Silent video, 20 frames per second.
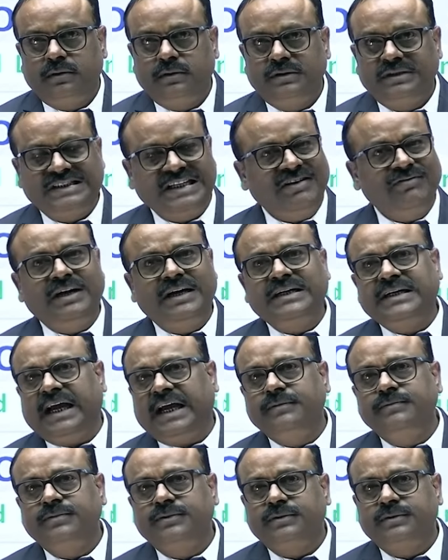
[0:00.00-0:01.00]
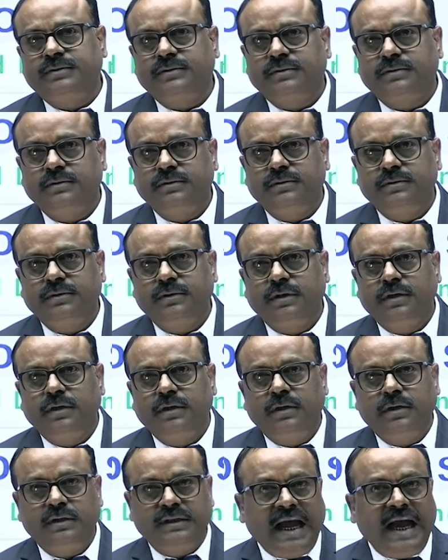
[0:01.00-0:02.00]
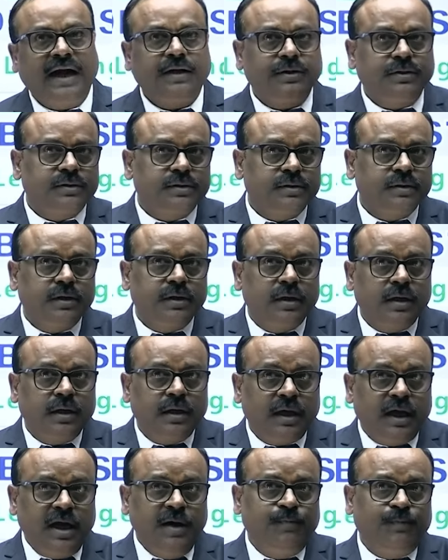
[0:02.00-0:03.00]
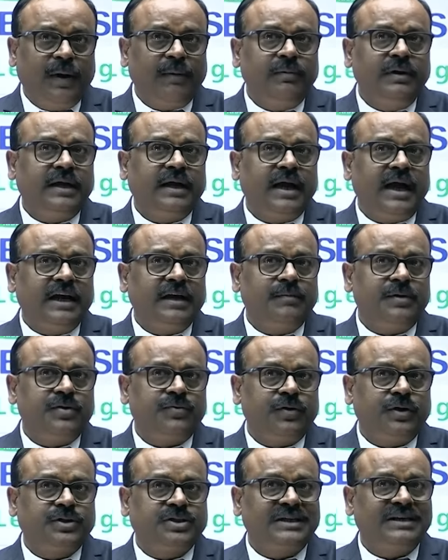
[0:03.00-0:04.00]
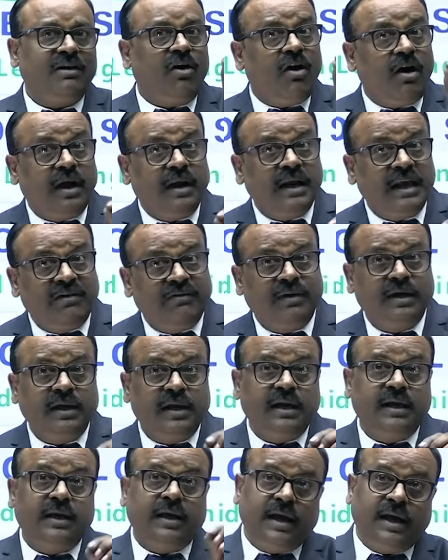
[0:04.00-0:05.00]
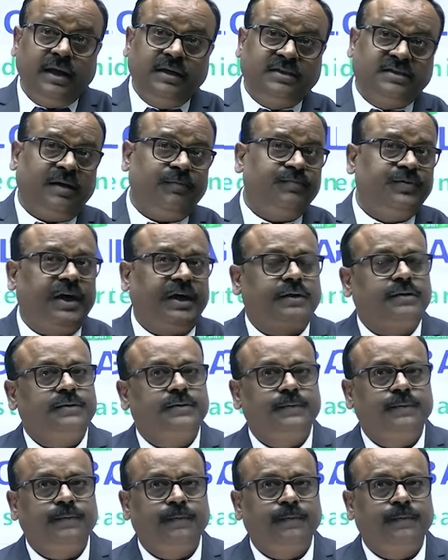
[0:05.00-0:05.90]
several times that in public administration or even in any subject,